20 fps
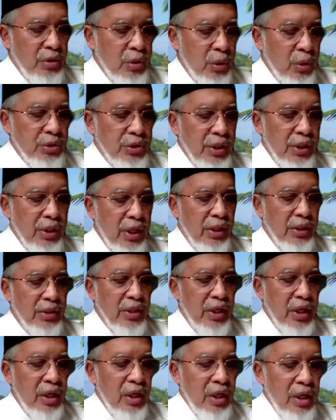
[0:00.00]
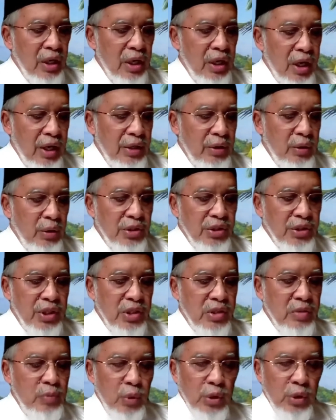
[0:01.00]
Yogyakarta are not
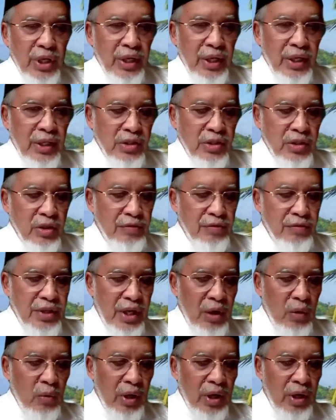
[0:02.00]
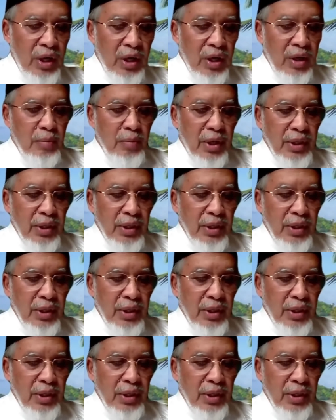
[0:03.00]
just mujahids of da'wah,